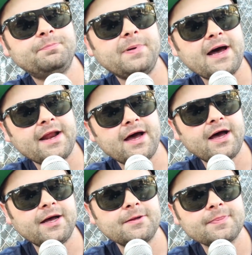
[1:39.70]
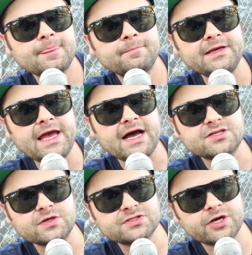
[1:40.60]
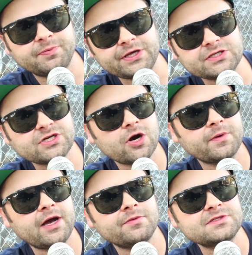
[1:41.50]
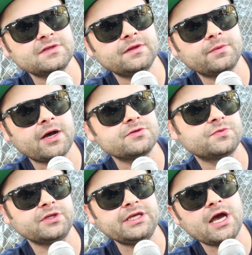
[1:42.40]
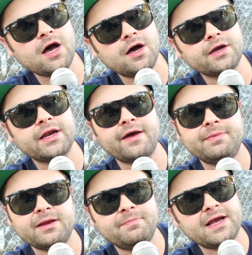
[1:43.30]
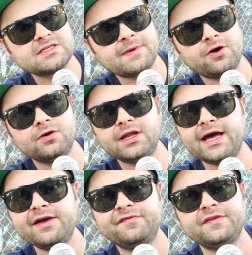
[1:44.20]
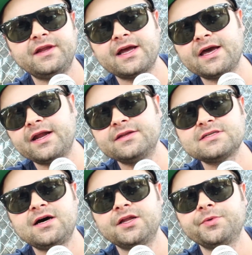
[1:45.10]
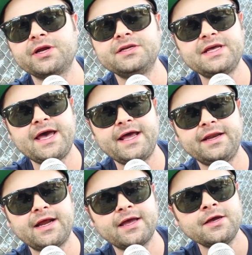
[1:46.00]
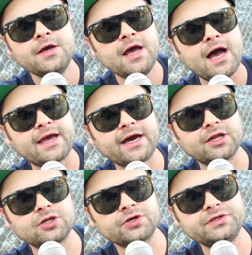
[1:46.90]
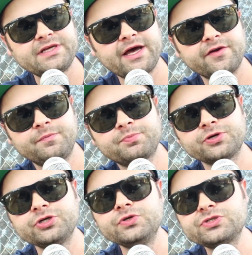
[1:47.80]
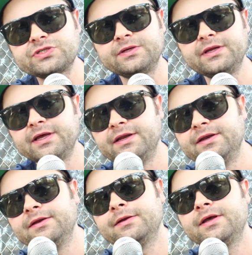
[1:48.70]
But yeah, so I started playing guitar when I was really young, and I've been in bands my whole life, and then I got into Hollywood Undead, and I kind of learned how to produce and